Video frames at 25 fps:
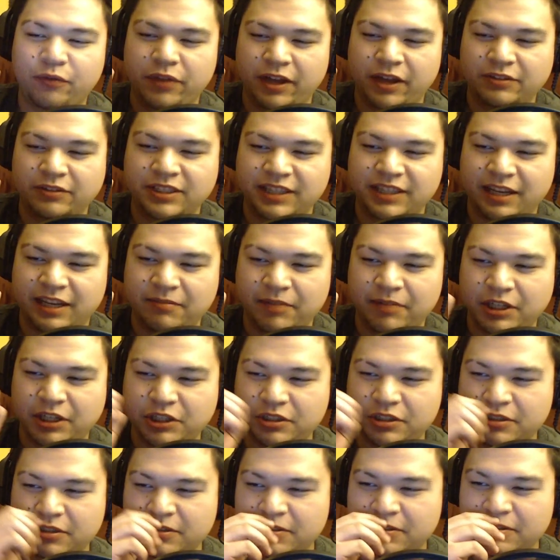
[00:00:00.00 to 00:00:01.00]
saying much.
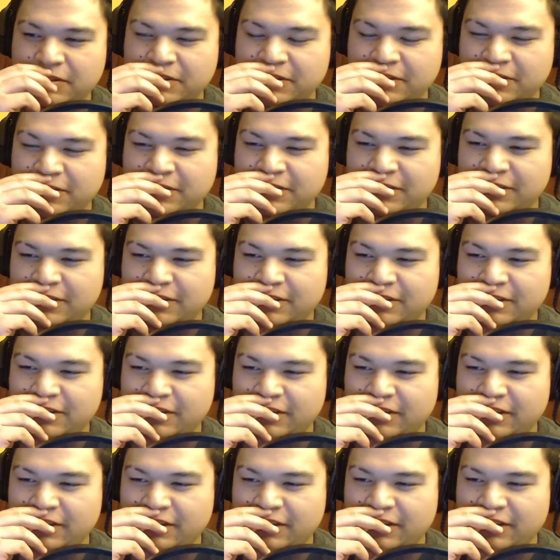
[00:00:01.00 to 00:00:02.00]

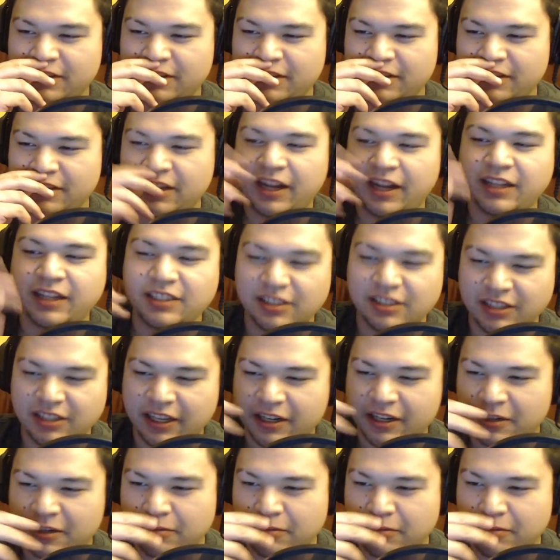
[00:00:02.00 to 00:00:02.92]
Not until later.